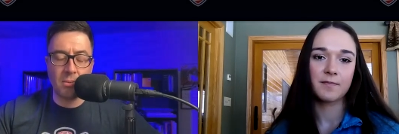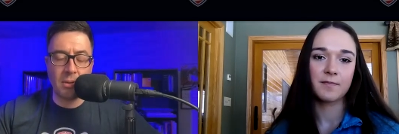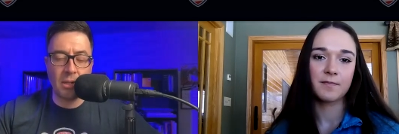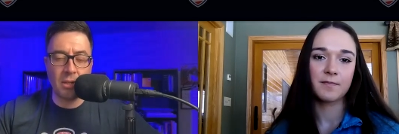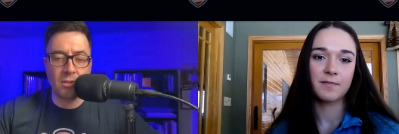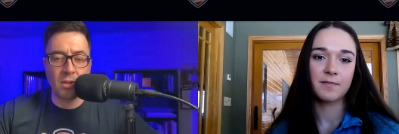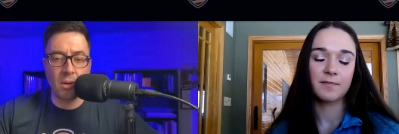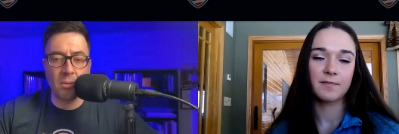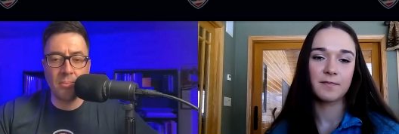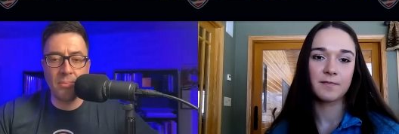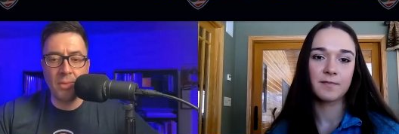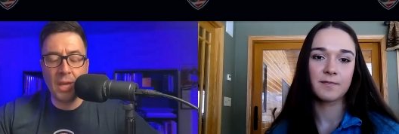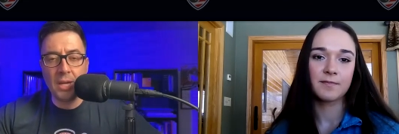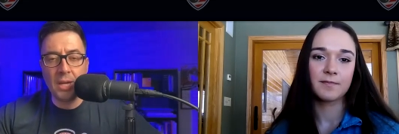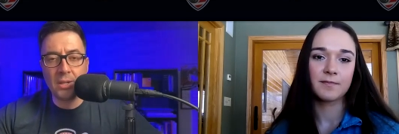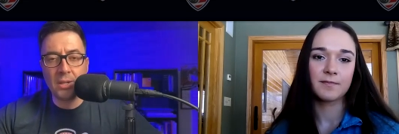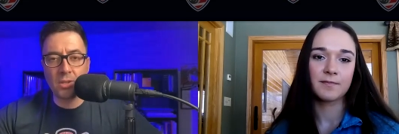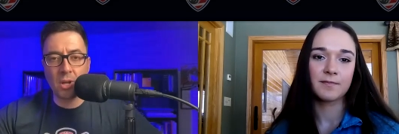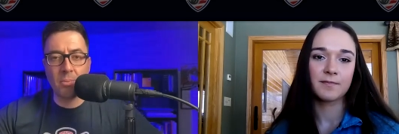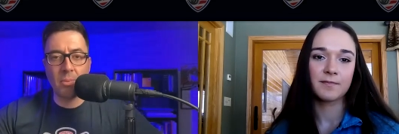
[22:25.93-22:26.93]
Speaker 1: I mean, some
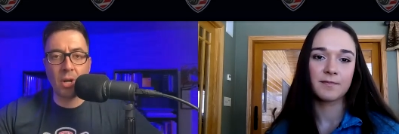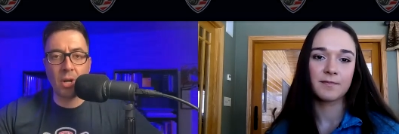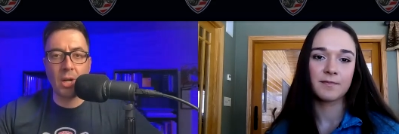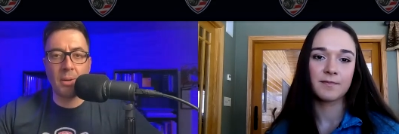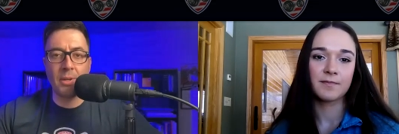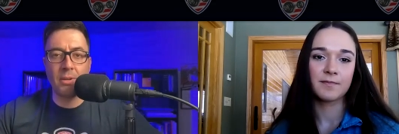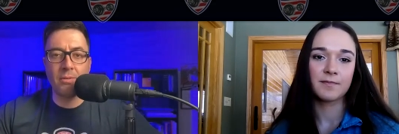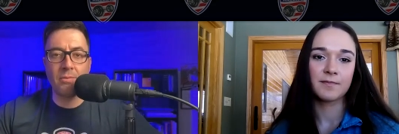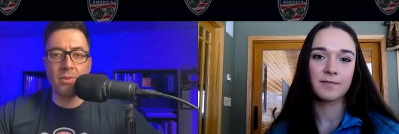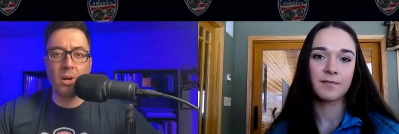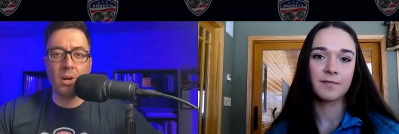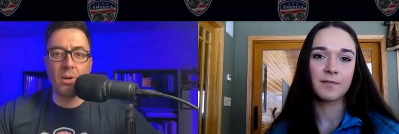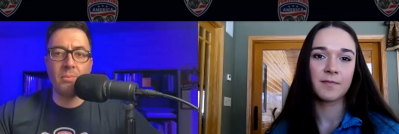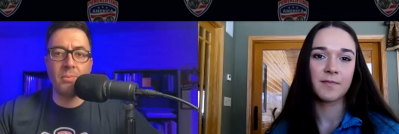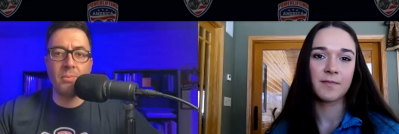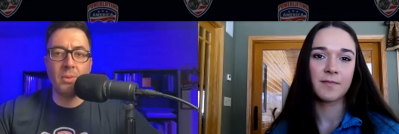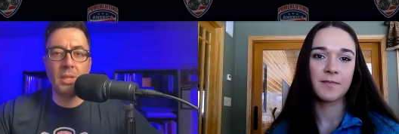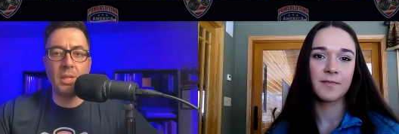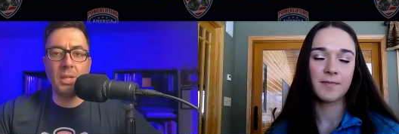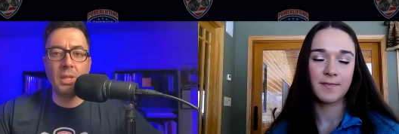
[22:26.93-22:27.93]
some are coming
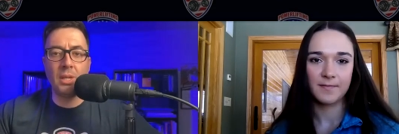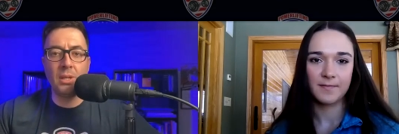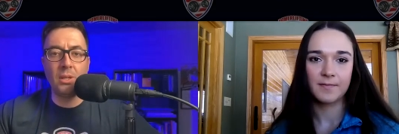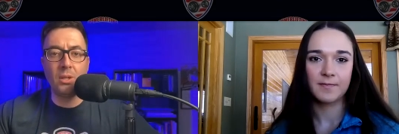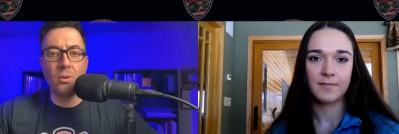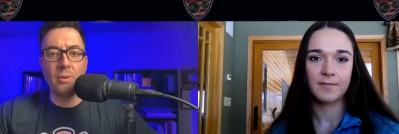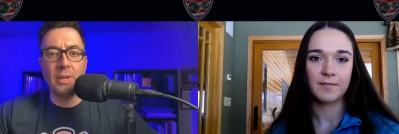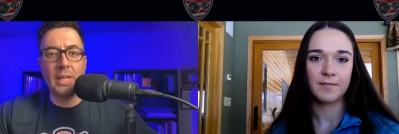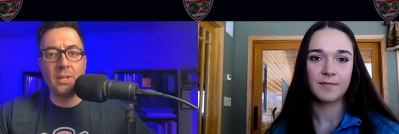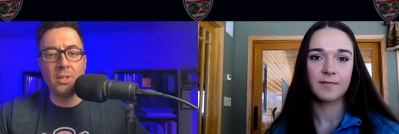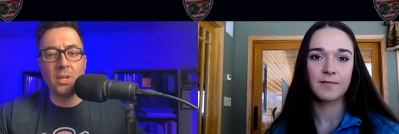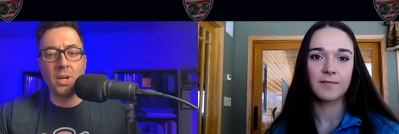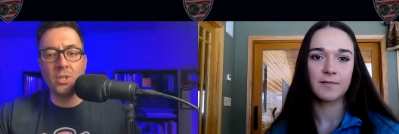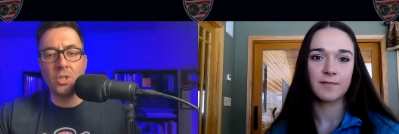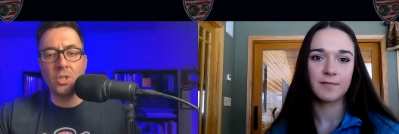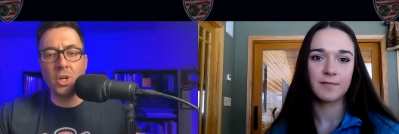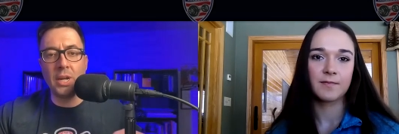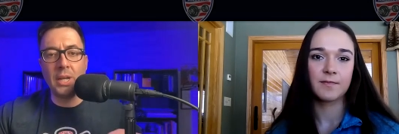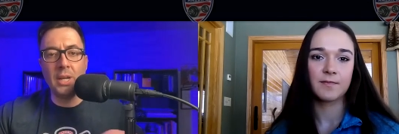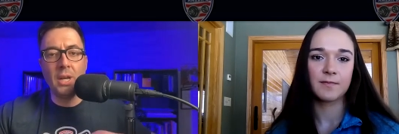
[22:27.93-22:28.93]
from you know in
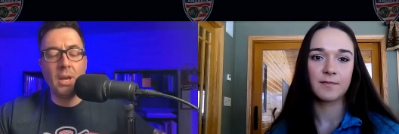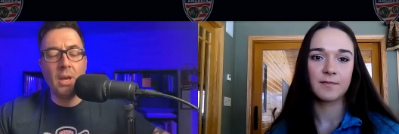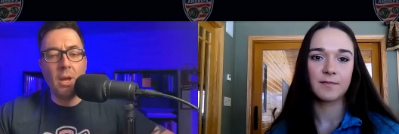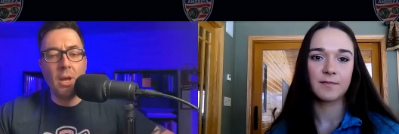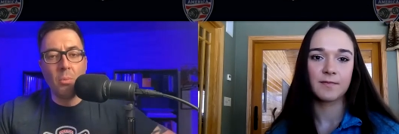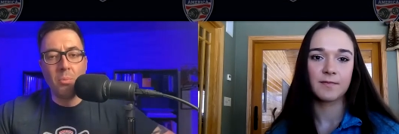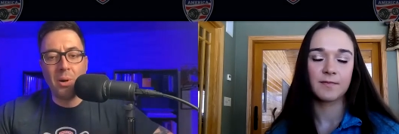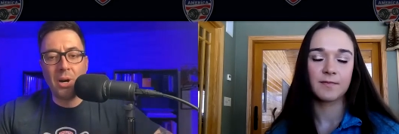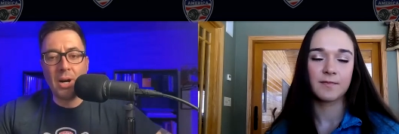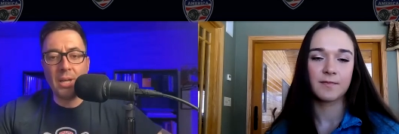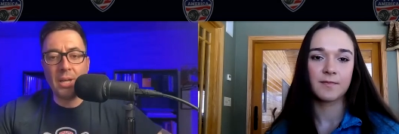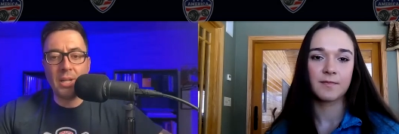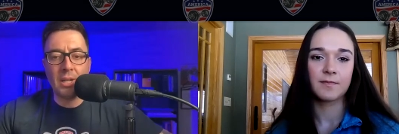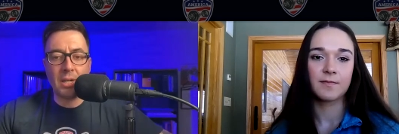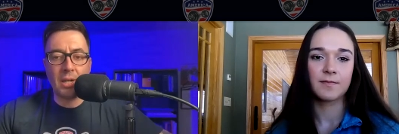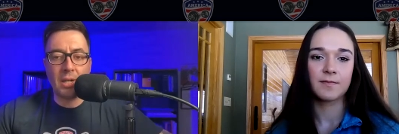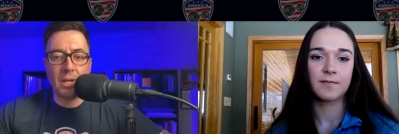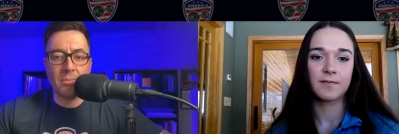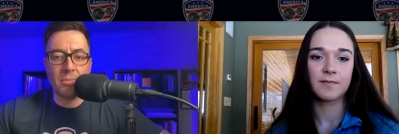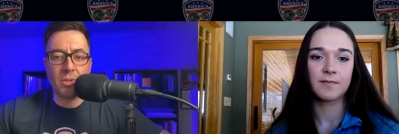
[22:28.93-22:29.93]
country, but
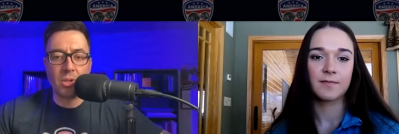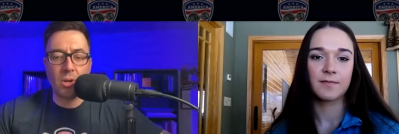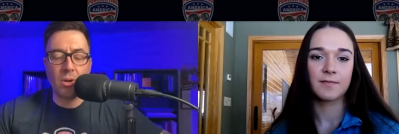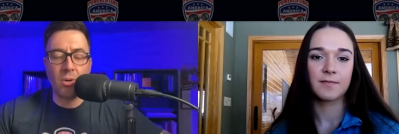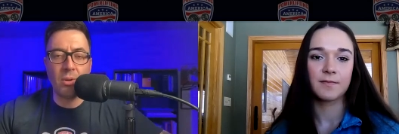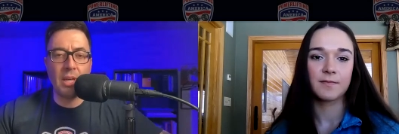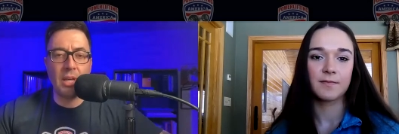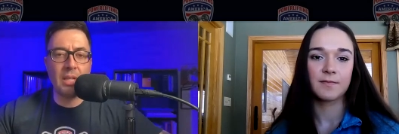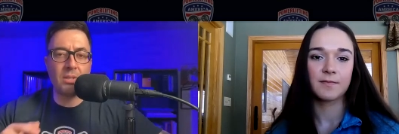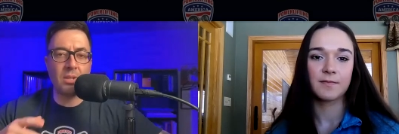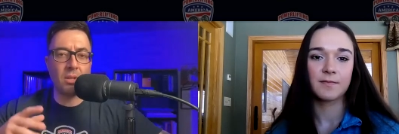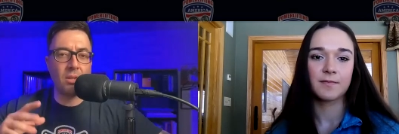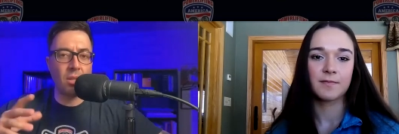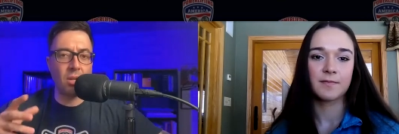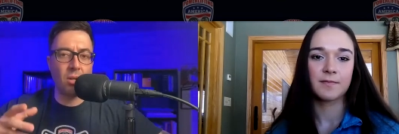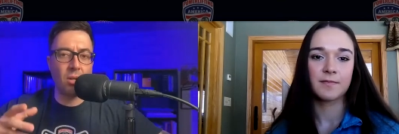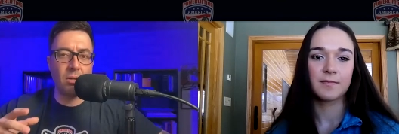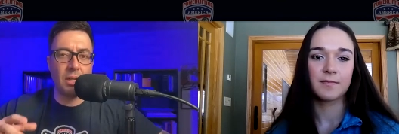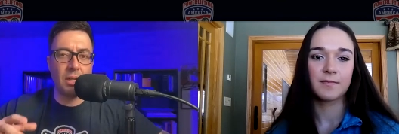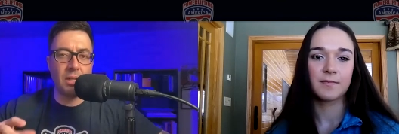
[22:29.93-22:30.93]
um, so it's a
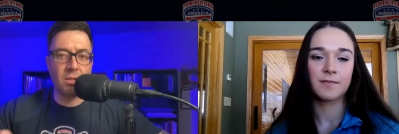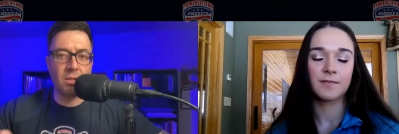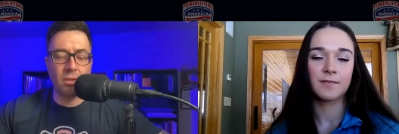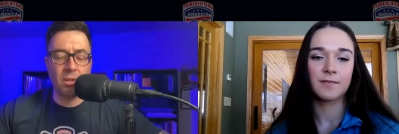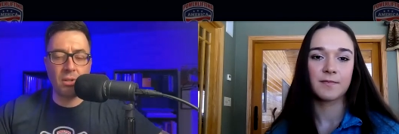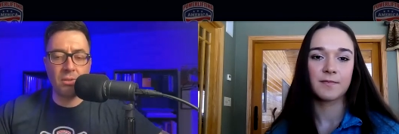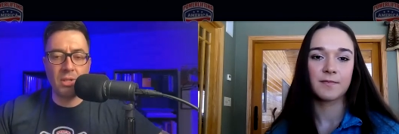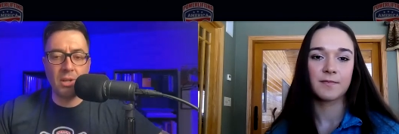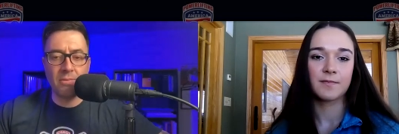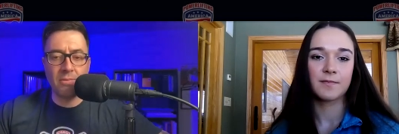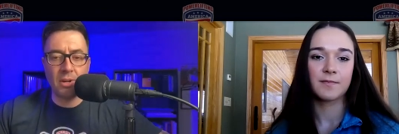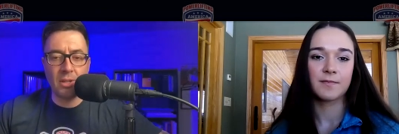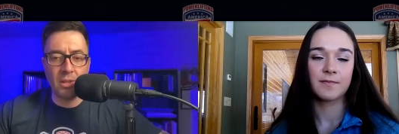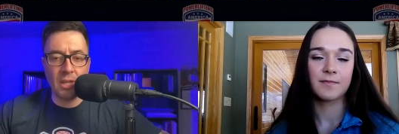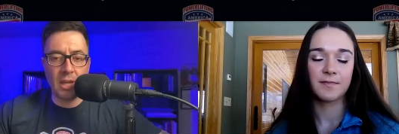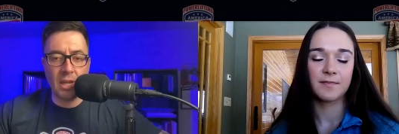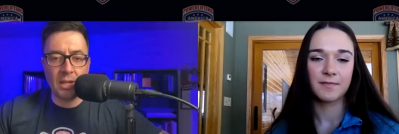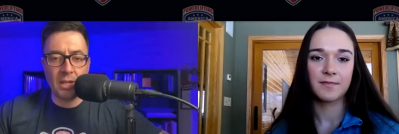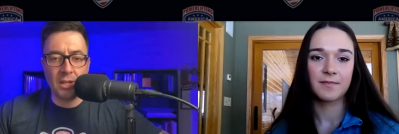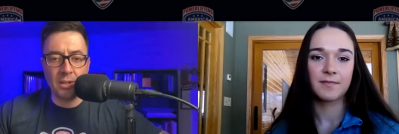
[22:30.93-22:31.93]
little it's a little different
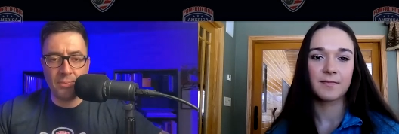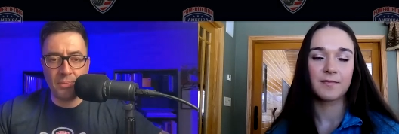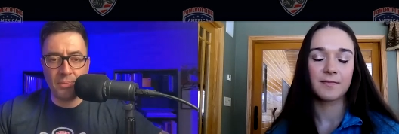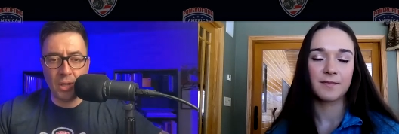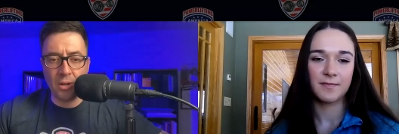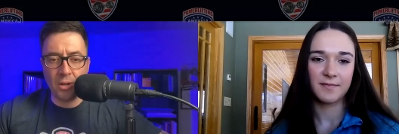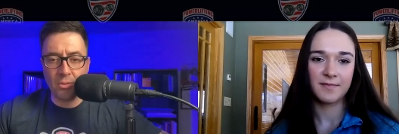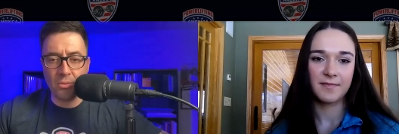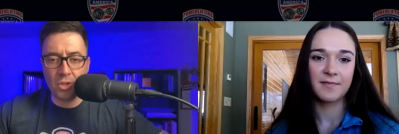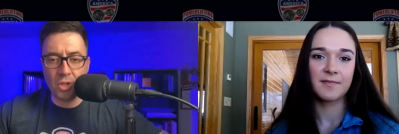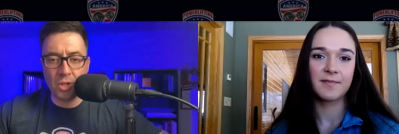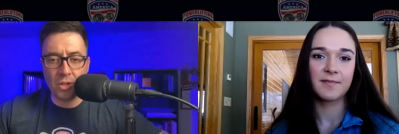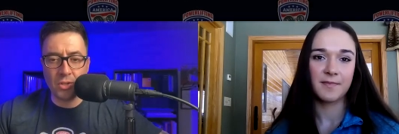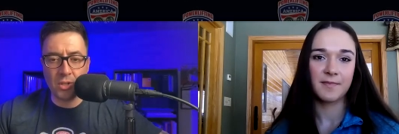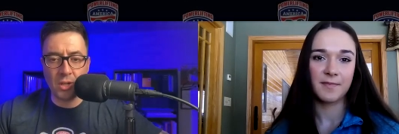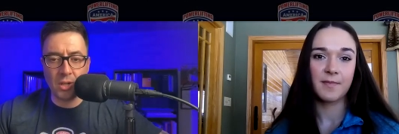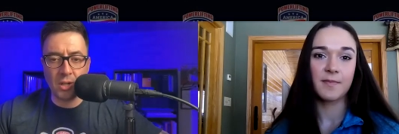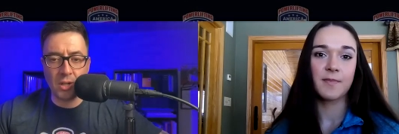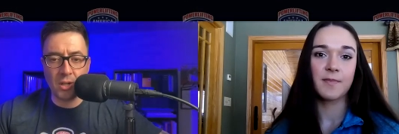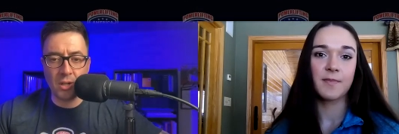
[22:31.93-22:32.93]
than you know just
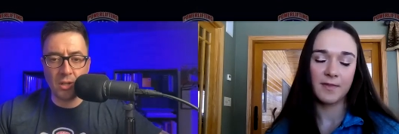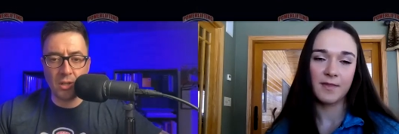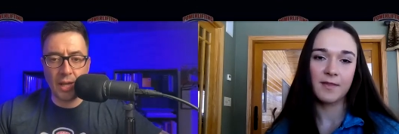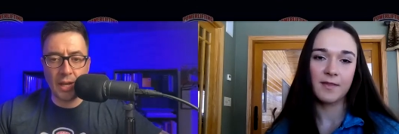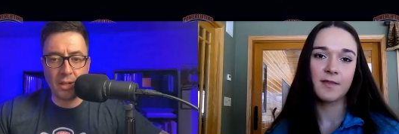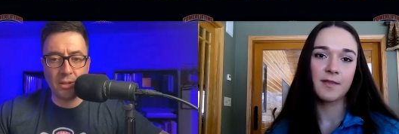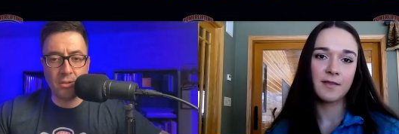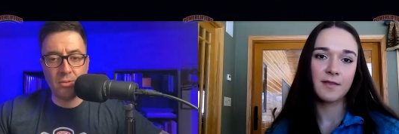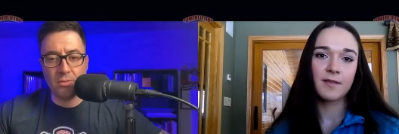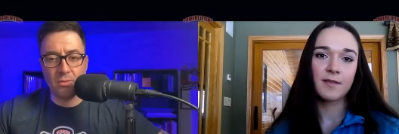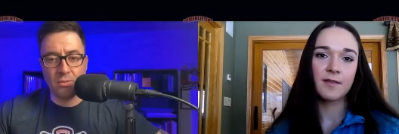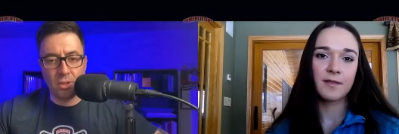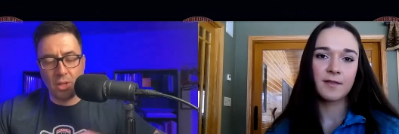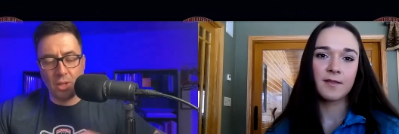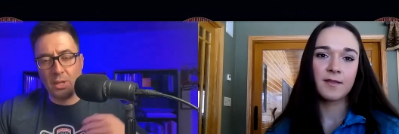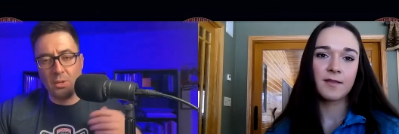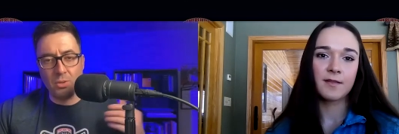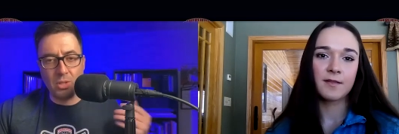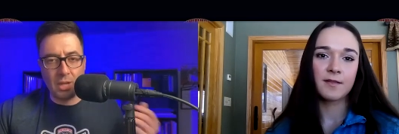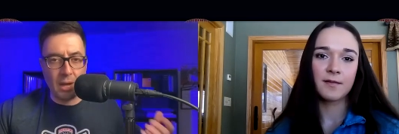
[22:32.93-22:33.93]
a like
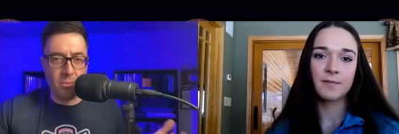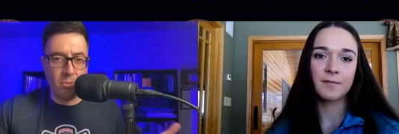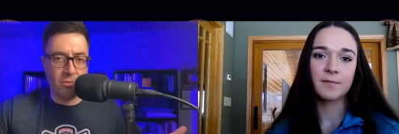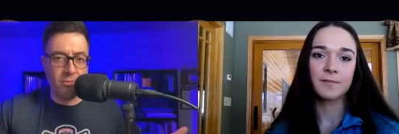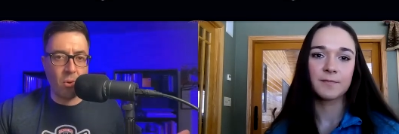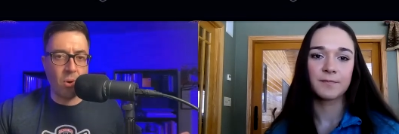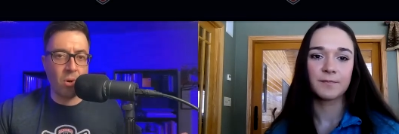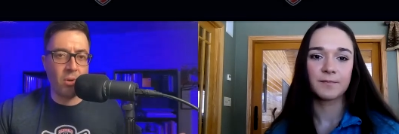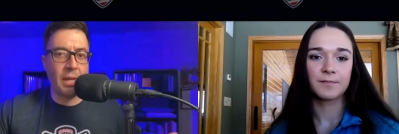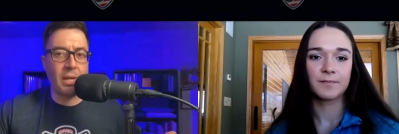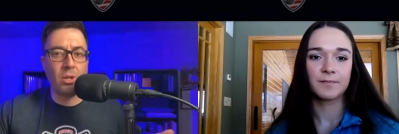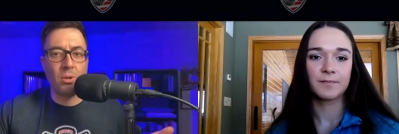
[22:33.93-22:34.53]
like you said before, like